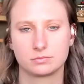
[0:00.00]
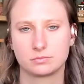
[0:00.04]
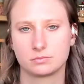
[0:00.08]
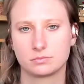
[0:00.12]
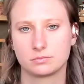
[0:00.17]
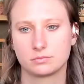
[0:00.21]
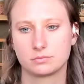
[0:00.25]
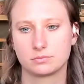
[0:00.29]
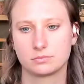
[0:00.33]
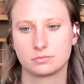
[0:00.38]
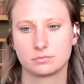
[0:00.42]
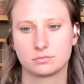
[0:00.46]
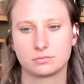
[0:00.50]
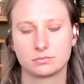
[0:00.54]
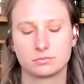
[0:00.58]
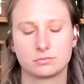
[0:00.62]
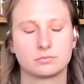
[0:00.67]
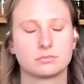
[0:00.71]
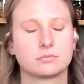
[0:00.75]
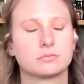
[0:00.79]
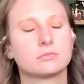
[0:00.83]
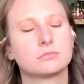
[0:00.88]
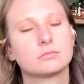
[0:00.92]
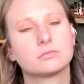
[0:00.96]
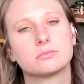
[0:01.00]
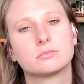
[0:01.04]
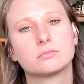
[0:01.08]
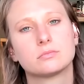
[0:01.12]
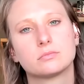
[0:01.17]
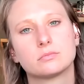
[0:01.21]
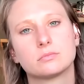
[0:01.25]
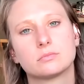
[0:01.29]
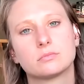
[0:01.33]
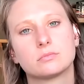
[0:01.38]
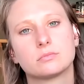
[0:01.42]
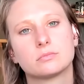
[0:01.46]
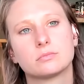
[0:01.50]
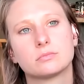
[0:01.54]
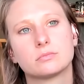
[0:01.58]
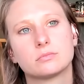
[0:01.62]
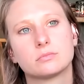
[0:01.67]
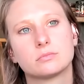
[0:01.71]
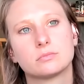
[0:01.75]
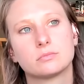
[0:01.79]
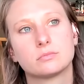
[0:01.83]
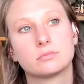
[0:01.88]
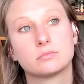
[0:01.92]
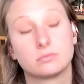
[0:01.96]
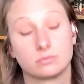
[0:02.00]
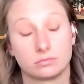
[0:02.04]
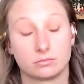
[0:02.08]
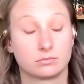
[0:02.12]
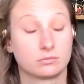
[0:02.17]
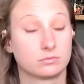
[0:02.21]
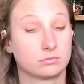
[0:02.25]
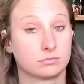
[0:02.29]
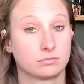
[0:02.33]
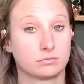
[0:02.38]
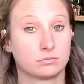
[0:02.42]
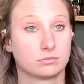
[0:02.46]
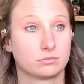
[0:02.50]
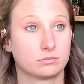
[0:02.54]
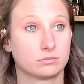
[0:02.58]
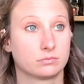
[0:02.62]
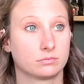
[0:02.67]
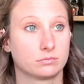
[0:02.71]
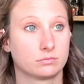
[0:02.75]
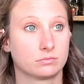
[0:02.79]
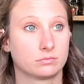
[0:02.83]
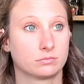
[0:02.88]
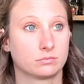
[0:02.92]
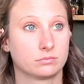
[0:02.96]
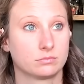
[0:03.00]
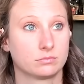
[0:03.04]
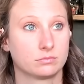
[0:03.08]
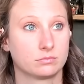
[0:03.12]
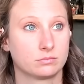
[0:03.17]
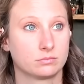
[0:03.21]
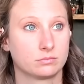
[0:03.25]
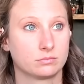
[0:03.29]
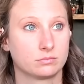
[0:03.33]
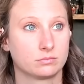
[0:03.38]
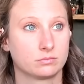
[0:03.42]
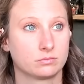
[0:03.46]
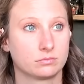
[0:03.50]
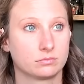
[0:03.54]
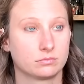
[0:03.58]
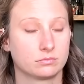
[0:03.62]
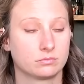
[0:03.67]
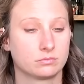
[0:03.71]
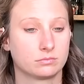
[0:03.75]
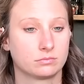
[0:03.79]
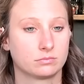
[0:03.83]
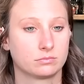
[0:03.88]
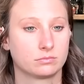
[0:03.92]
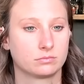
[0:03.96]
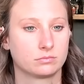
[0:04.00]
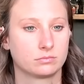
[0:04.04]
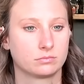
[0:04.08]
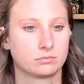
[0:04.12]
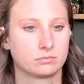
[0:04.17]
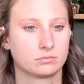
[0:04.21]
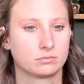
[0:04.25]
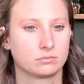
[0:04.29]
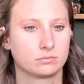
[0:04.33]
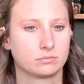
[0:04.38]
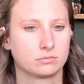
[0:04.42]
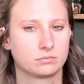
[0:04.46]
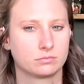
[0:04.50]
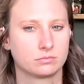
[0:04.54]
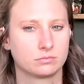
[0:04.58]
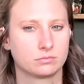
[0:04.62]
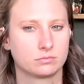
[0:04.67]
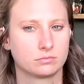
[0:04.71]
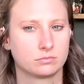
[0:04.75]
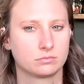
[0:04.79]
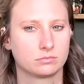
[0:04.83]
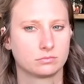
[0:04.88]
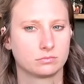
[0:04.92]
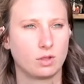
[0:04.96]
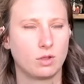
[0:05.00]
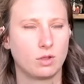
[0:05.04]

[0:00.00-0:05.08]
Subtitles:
This person isn't speaking.